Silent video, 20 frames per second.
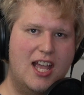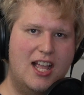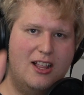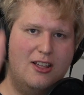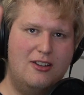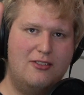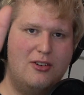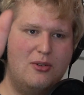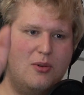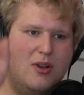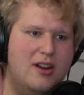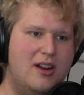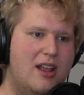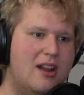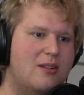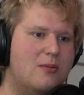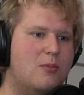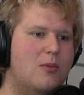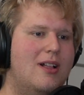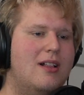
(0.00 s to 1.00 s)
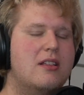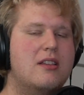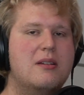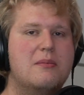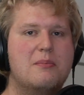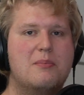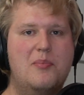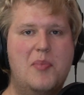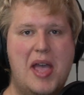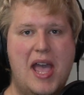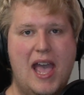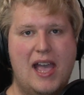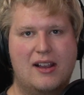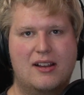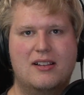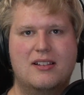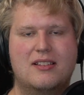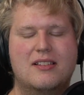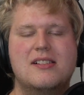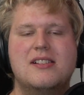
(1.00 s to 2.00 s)
Hello everyone and welcome
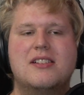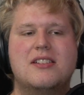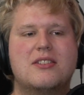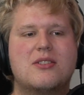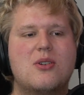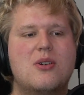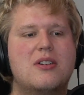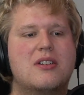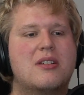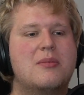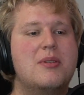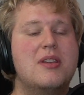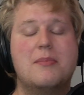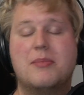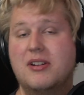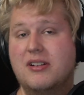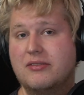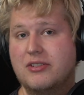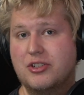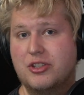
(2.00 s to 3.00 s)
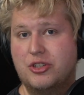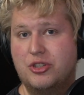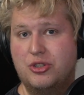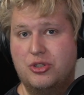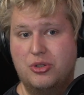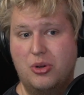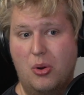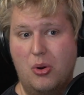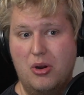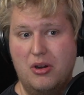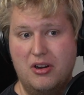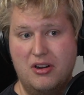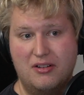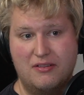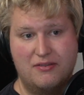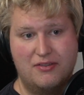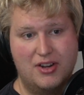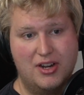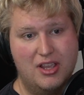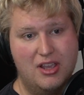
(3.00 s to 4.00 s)
back. This is going to be a bit of a
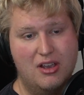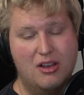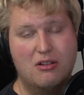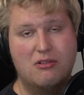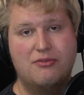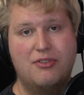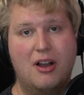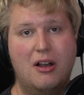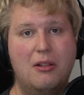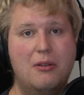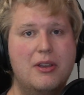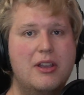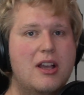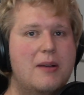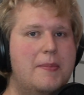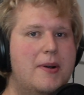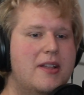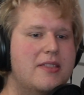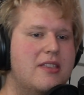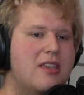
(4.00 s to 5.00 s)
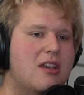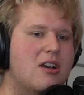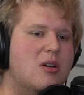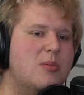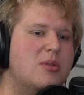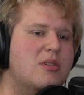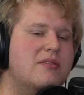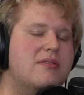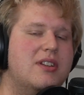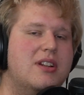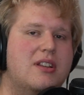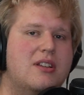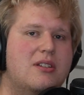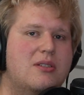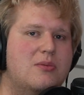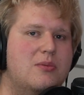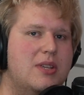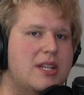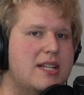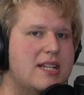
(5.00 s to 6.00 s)
shorter video following up on the oboe
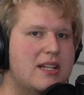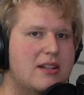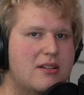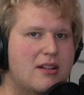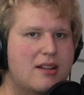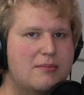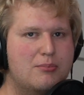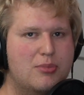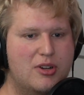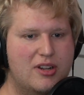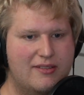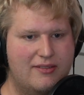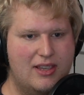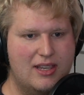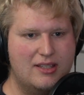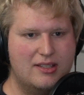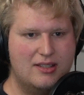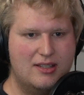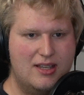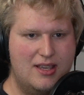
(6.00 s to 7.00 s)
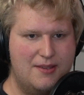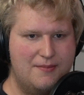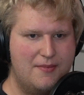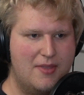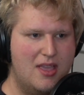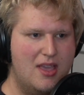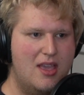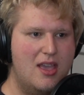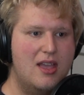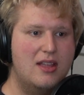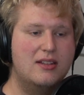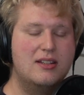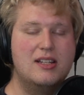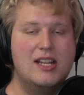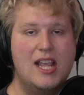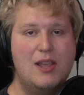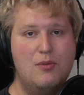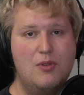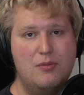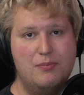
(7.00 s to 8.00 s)
video we did previously.
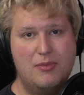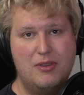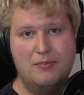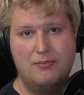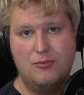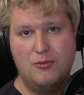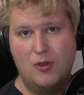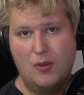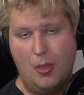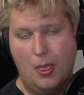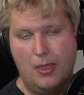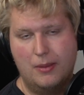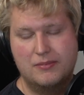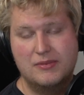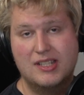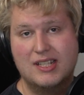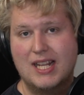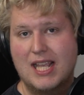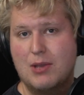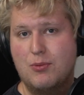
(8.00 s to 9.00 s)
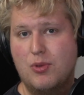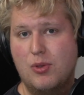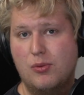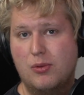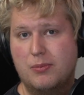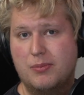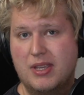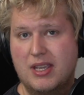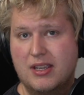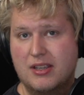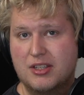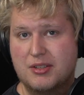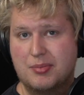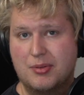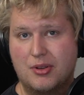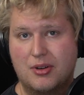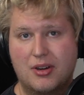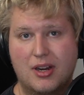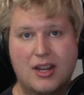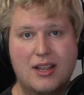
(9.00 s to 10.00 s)
Today we will be
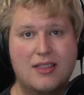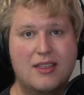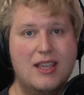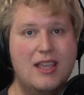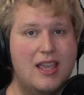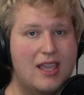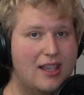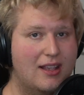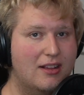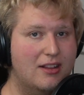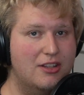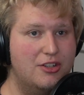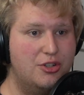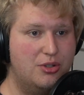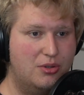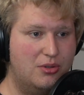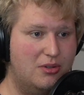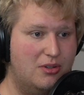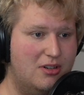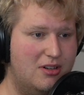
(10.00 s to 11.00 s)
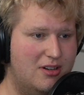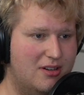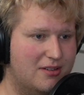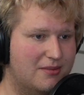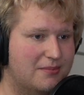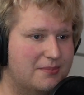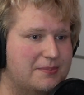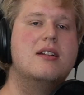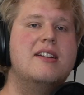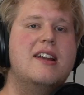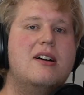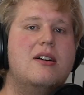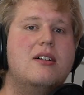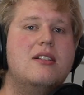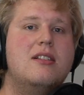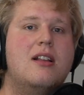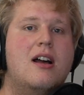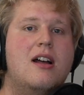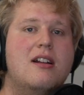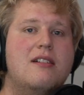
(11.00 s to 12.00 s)
exploring the English horn. Now a
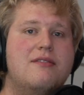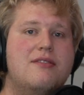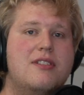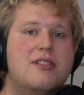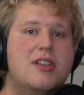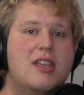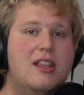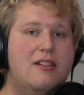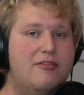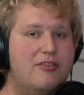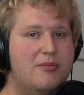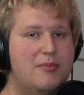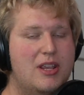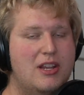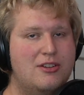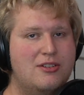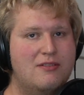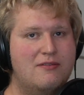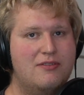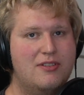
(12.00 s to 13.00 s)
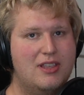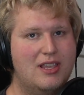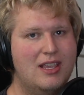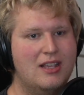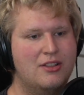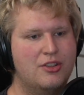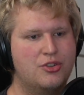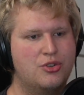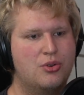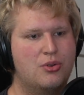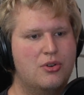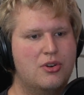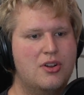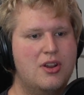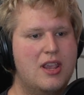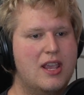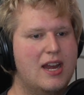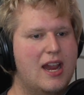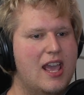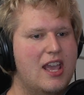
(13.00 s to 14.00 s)
lot of the information for the English
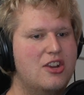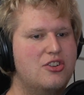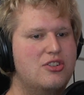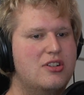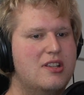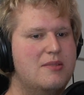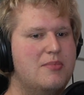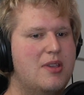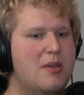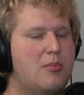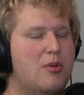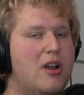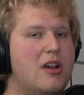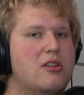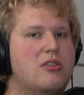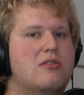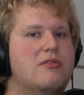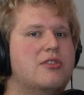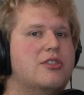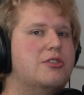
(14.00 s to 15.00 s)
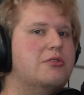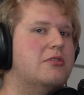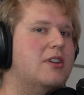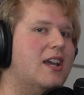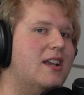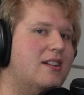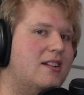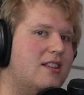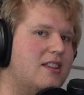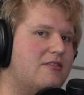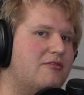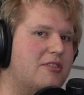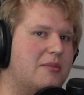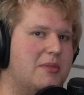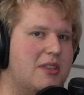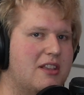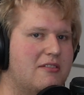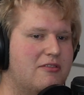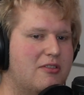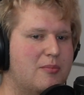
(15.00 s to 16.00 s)
horn can actually be brought over directly from
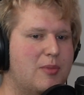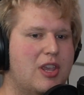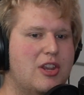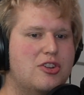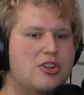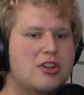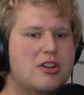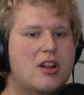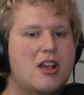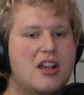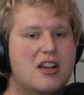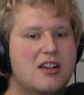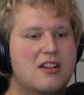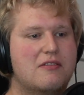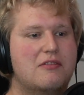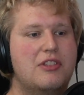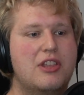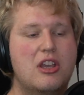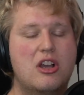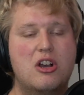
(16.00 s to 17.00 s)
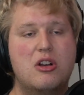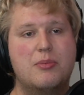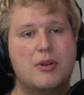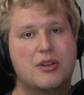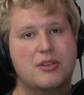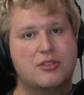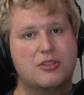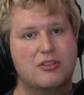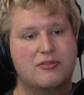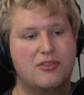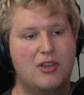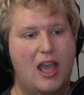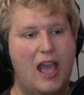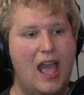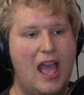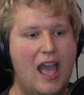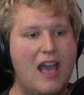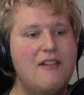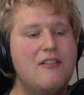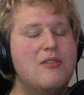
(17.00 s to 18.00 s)
the information of the oboe. So if you
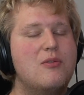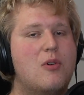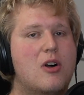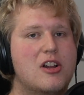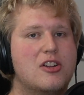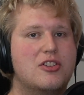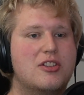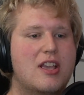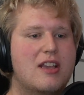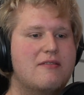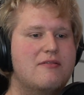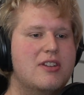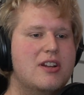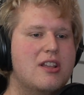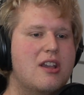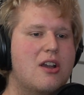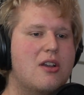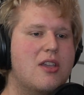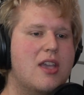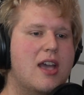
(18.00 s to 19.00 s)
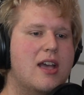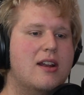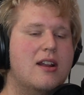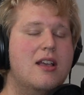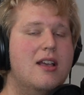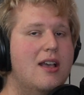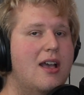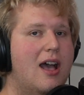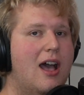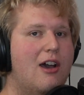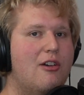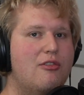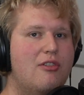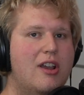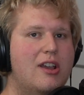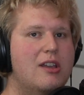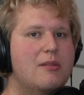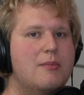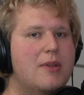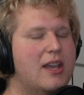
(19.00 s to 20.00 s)
haven't watched that video yet, I
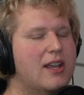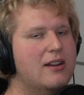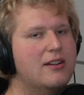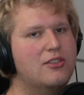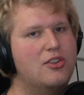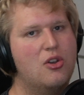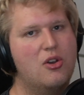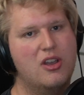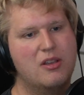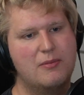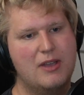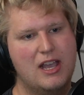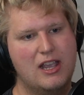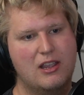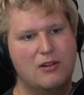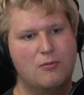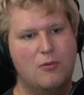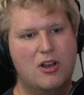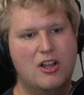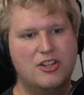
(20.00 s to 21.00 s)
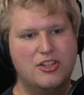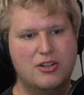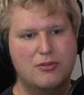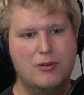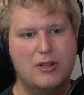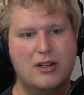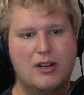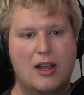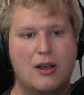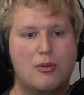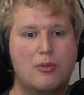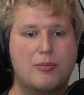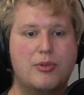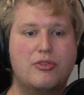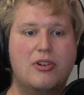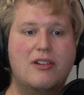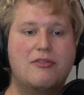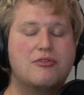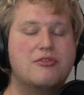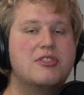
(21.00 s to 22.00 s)
recommend going back and watching it. I will be
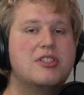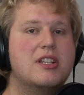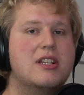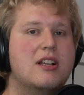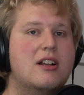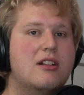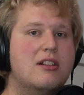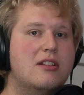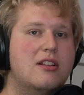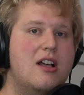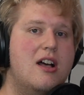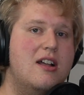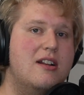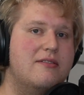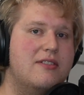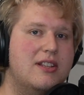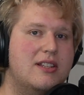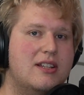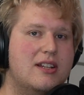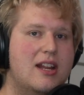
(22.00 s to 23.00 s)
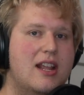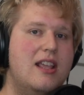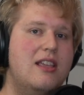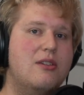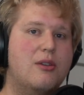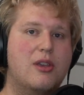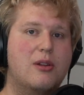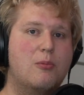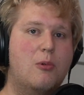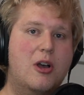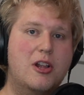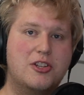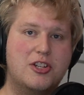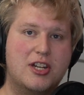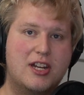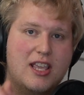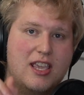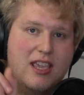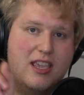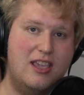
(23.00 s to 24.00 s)
referencing a lot of it today. You can watch
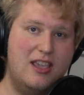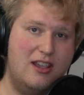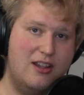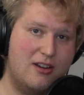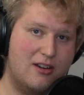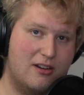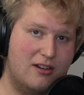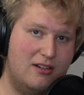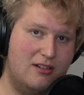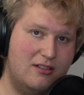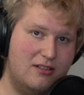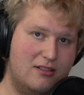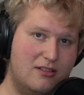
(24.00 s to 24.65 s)
it here.